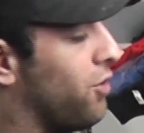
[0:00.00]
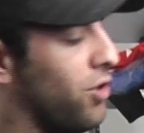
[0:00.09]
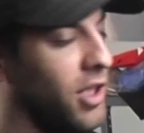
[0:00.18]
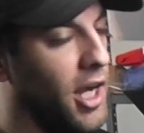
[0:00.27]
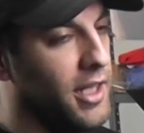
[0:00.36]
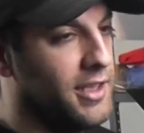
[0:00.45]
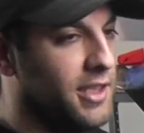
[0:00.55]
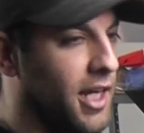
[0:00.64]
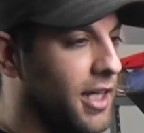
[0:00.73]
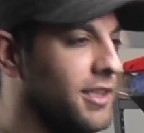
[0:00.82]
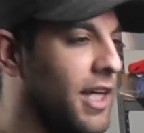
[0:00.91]
the 90
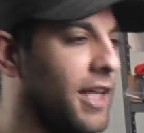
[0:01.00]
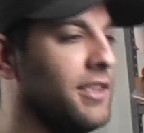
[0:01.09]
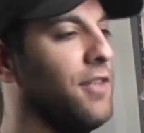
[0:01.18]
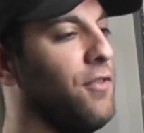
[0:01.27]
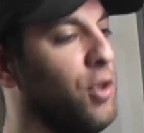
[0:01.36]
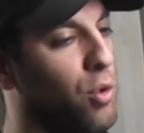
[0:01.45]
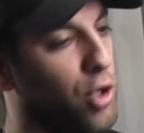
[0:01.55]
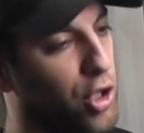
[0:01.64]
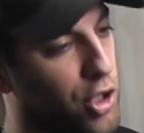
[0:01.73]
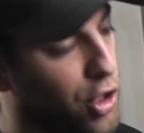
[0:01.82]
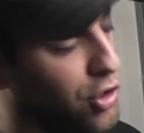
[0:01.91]
seconds, as if you would
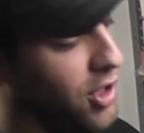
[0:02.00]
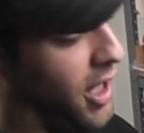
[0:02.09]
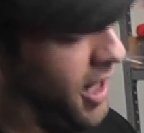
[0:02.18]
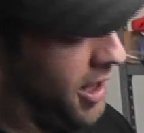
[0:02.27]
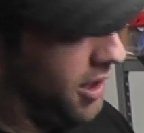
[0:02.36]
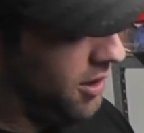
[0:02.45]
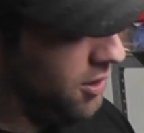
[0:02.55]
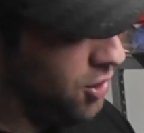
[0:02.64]
have cured the ink,